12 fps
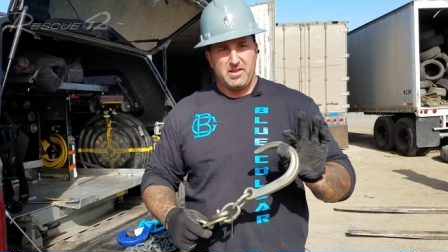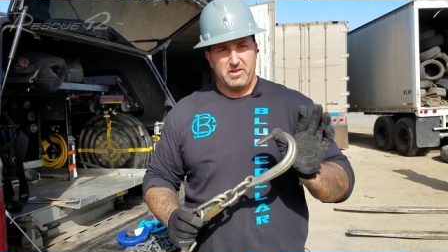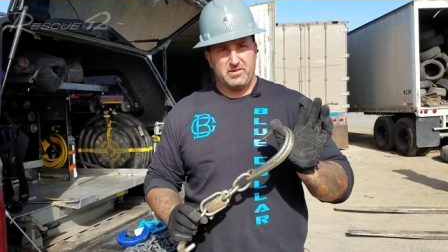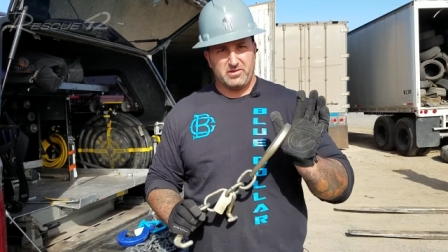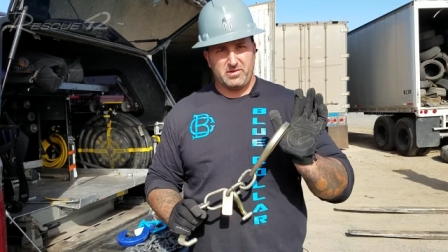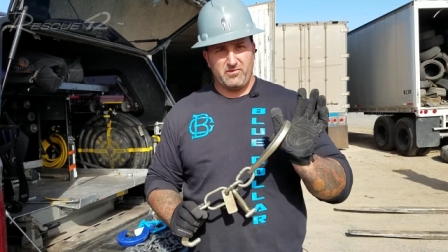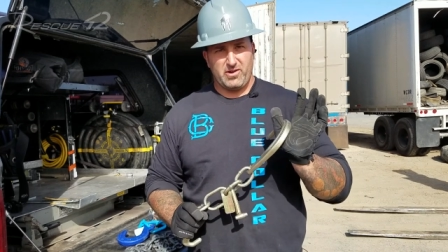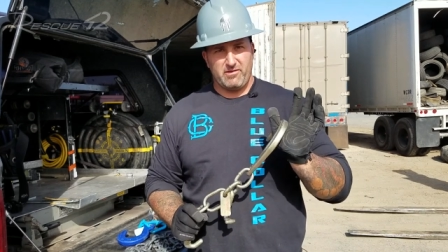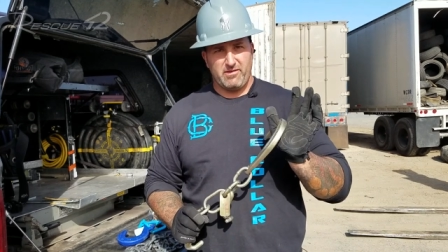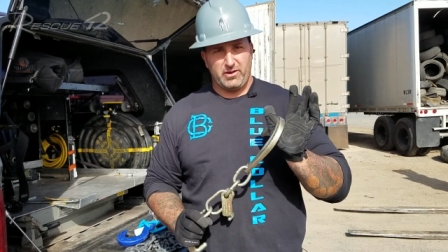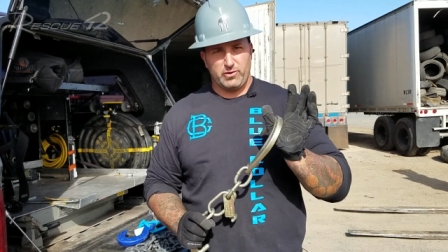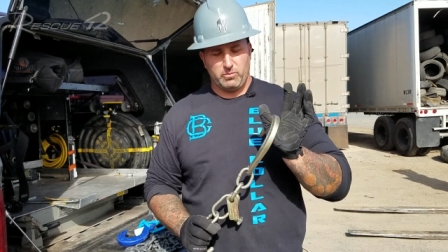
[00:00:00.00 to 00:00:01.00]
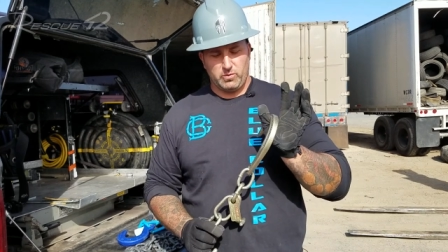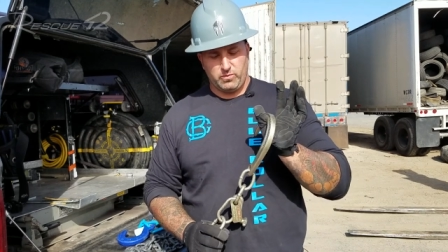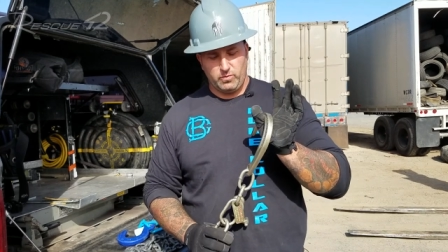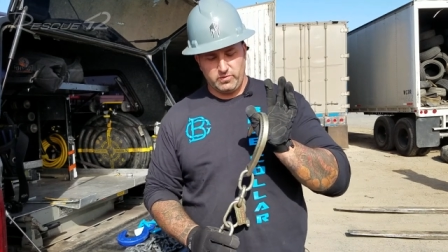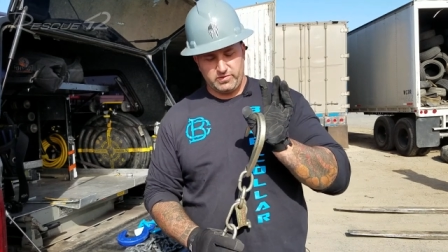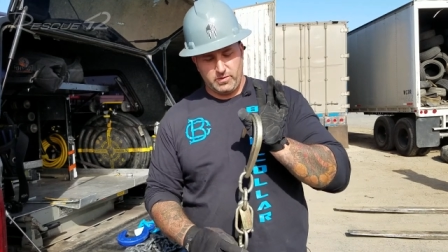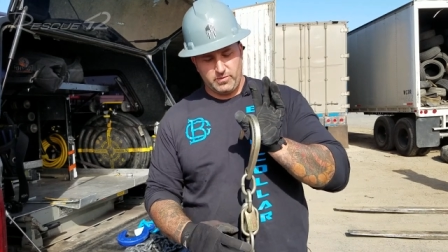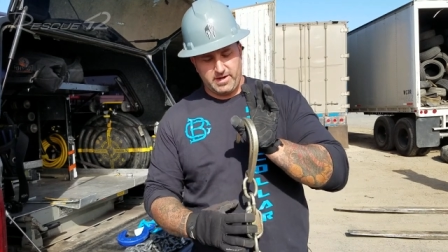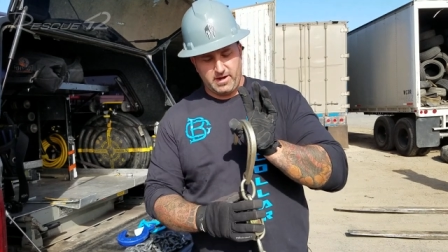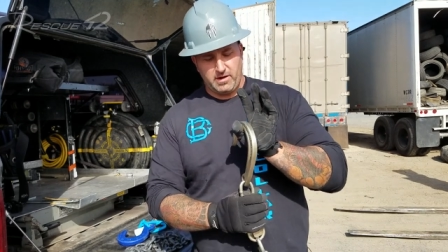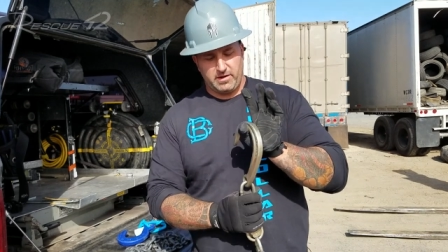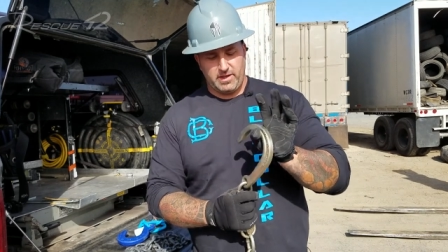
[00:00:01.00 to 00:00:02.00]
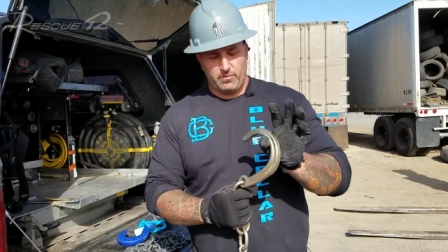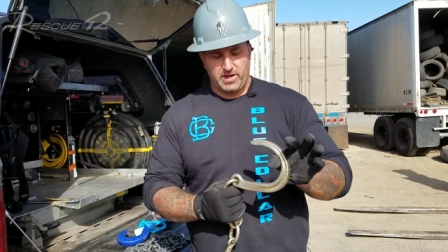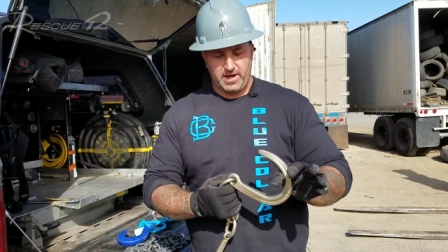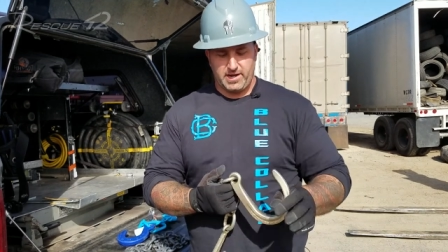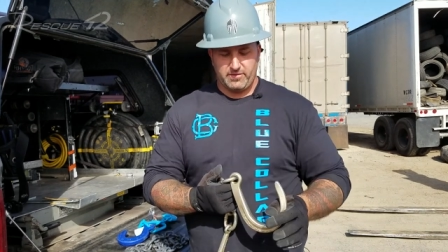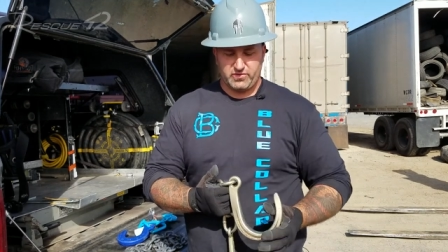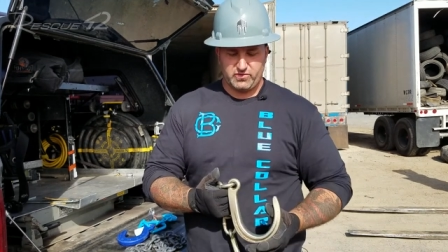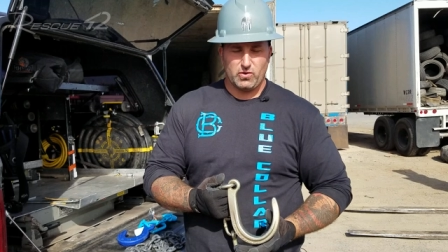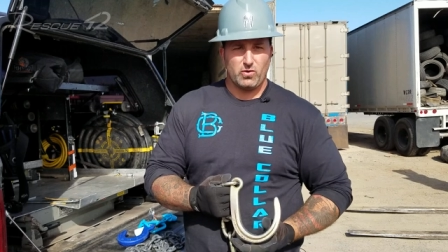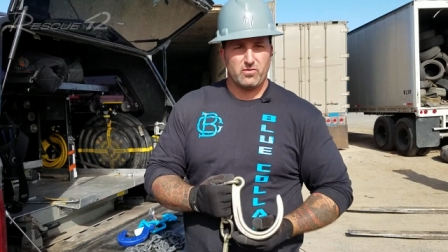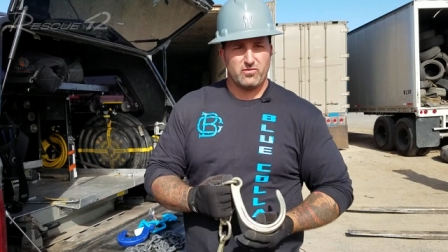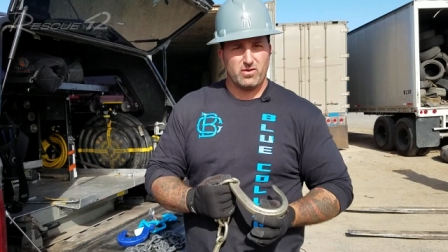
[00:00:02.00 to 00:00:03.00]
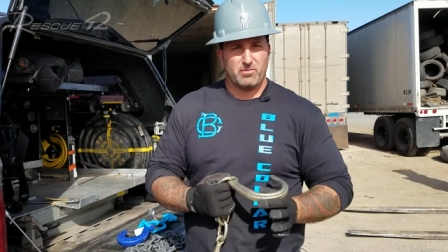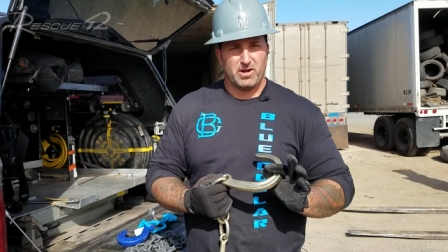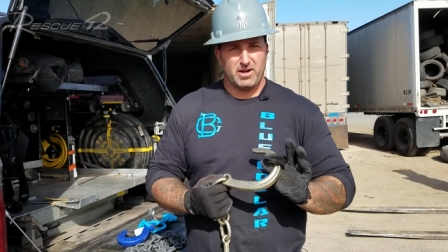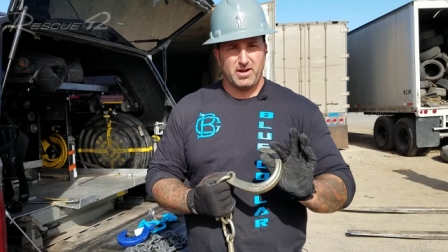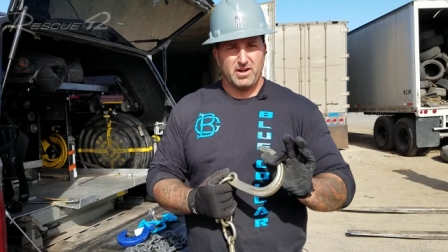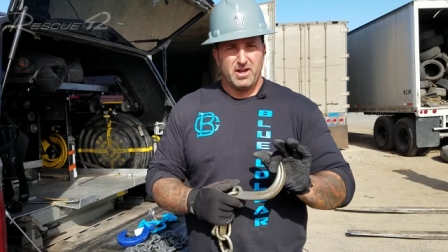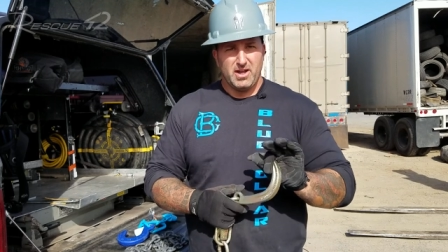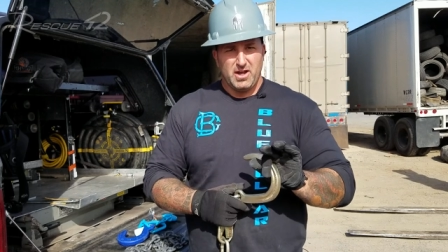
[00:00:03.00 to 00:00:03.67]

These are some very valuable tools that we carry that we kind of stole from. Uh,